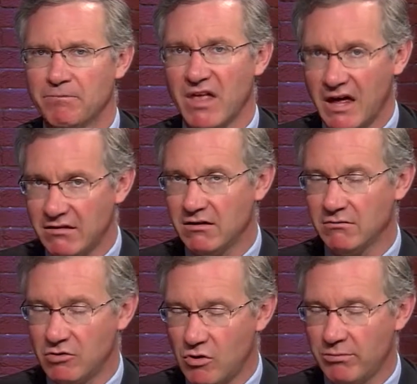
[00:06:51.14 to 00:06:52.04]
And
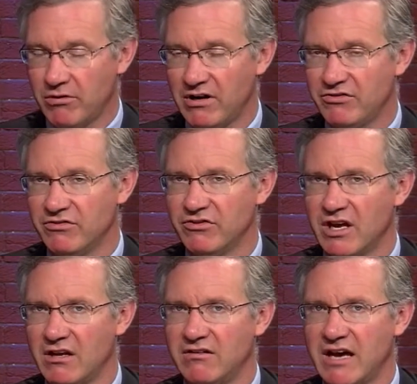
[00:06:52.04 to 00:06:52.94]
the corporations
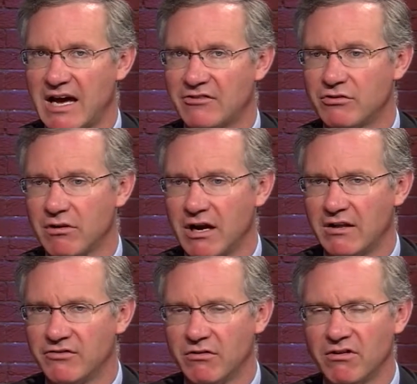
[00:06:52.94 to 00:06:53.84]
get a tax
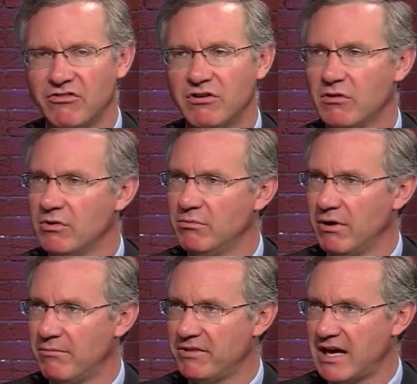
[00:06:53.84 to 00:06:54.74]
credit. So this year we
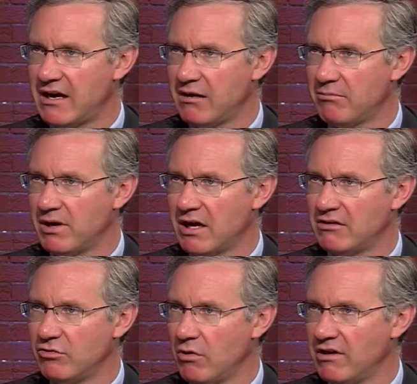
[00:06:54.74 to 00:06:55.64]
bumped that up by
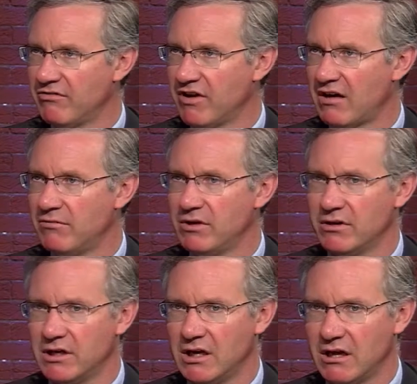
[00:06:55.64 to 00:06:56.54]
$25
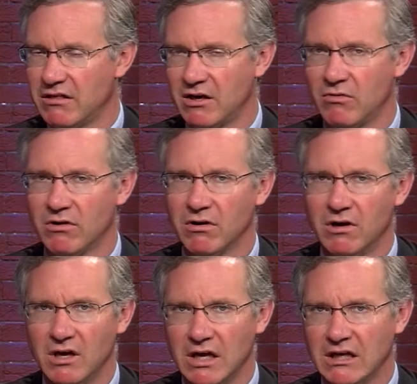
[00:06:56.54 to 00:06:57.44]
million. I think we're
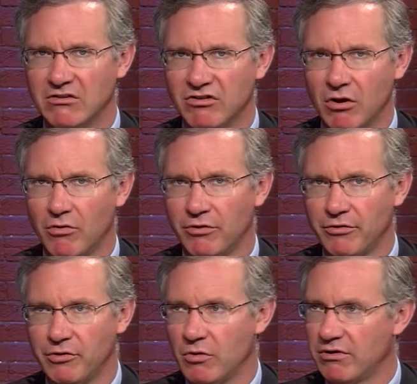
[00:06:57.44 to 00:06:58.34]
in
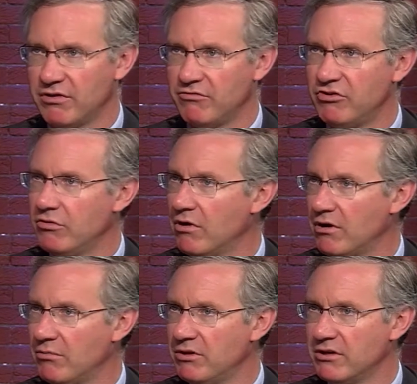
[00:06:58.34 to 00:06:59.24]
total north of
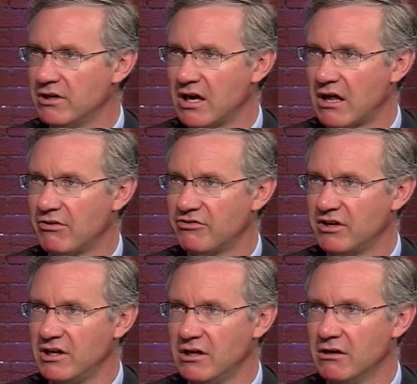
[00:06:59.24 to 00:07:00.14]
$200 million a
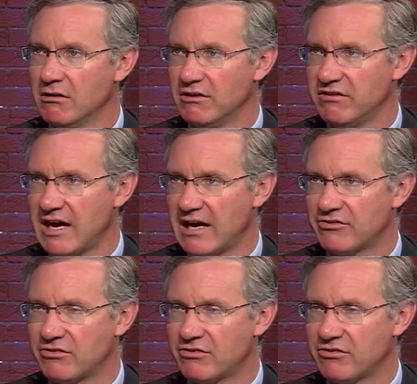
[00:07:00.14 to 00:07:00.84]
year in tax